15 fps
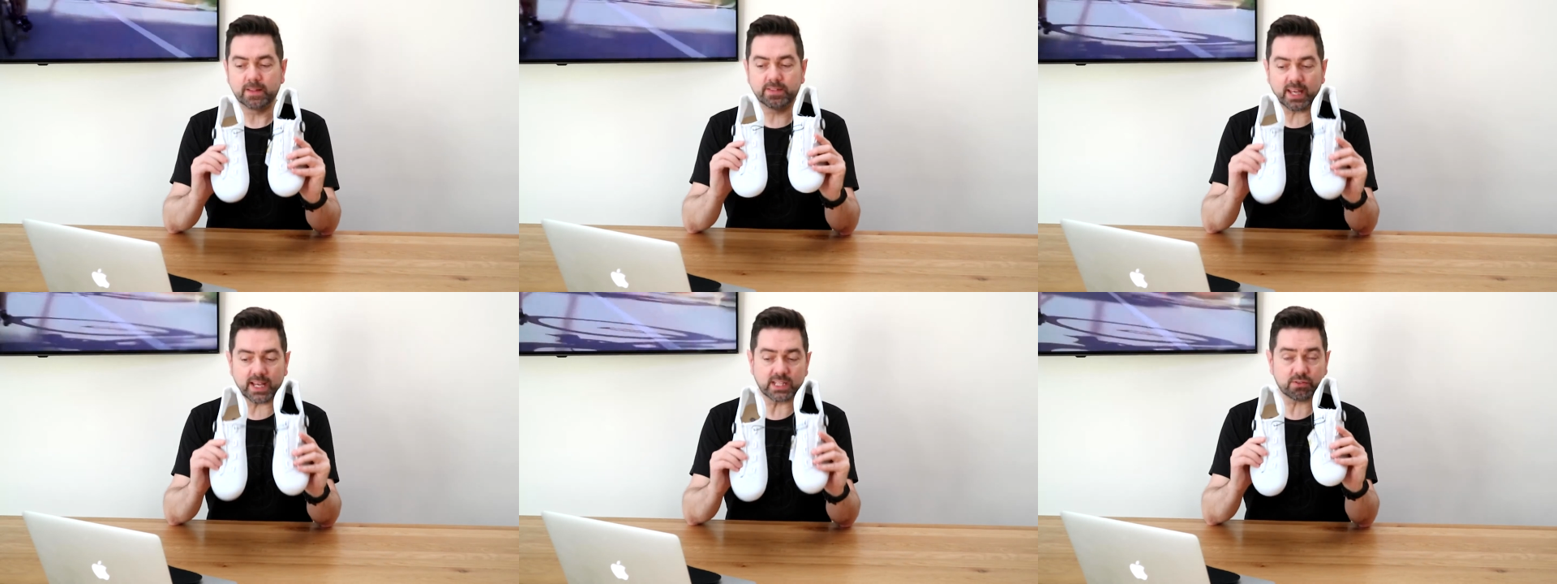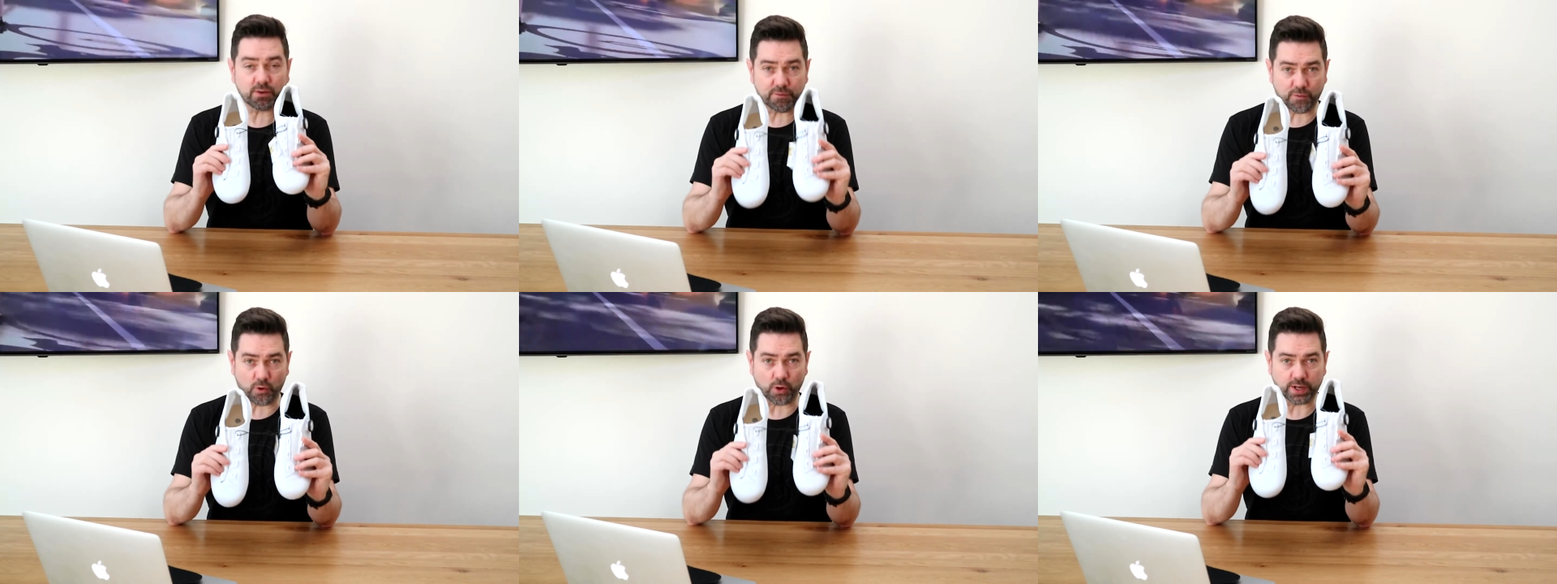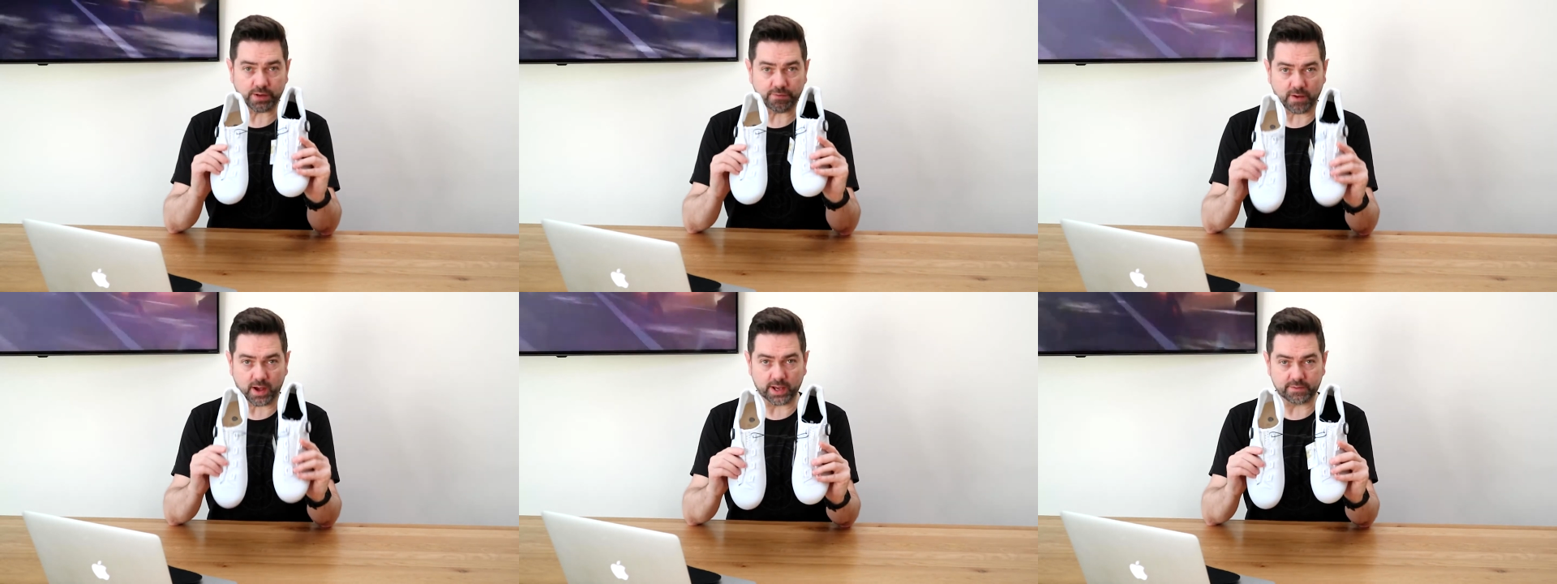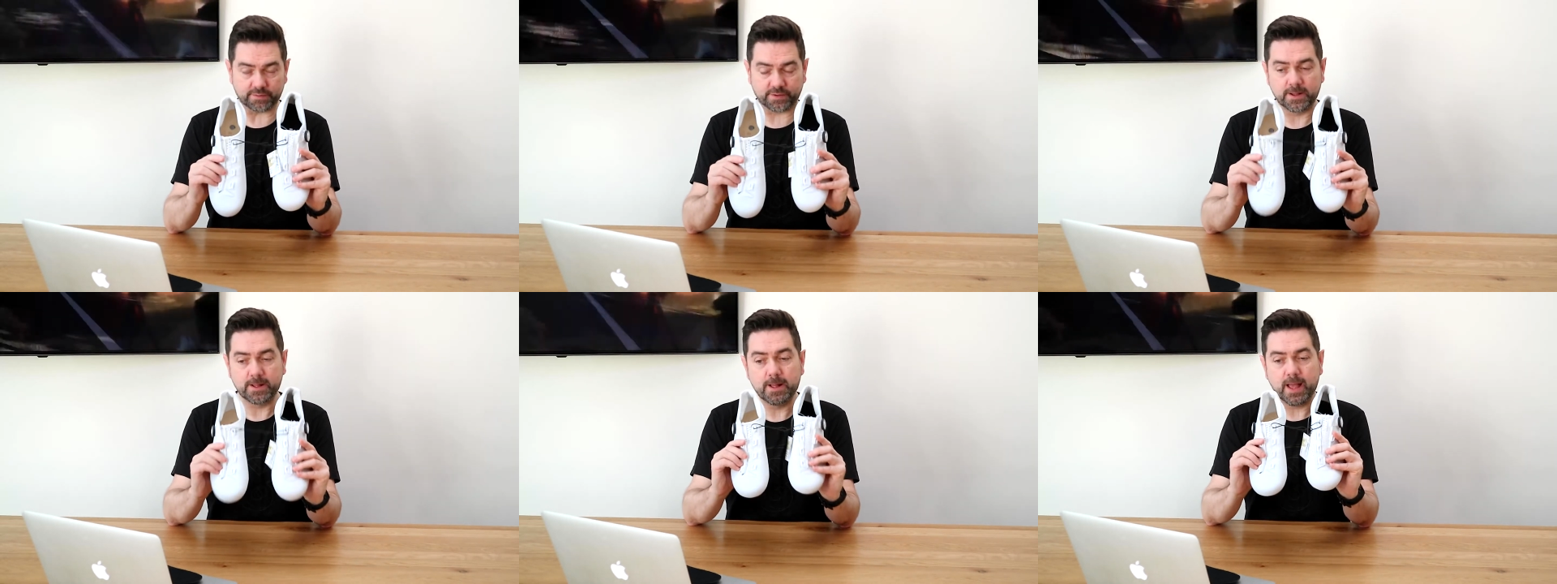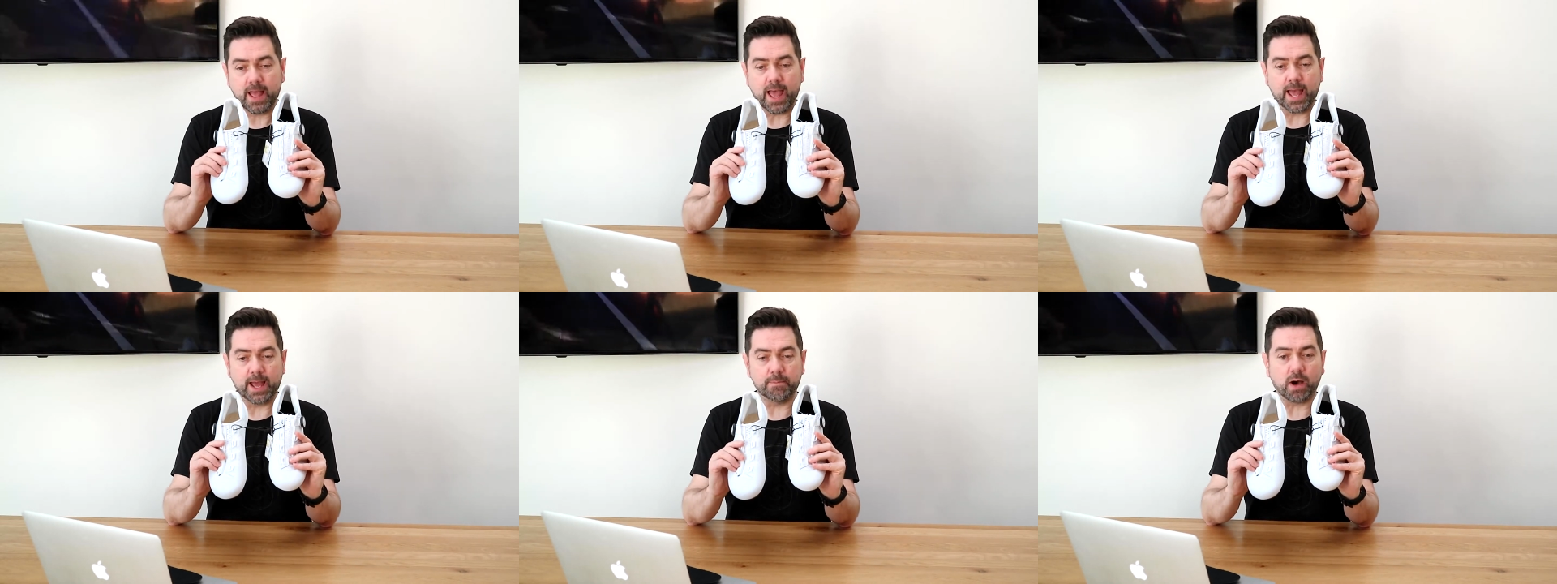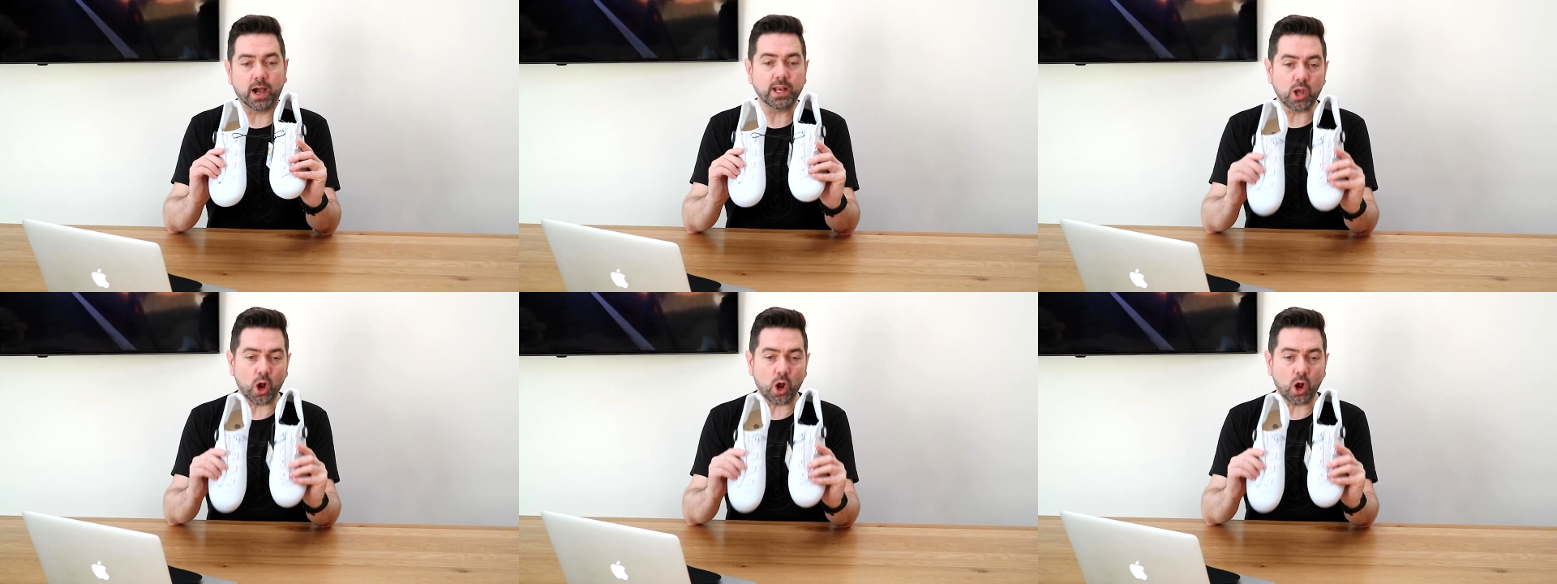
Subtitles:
These are 45. I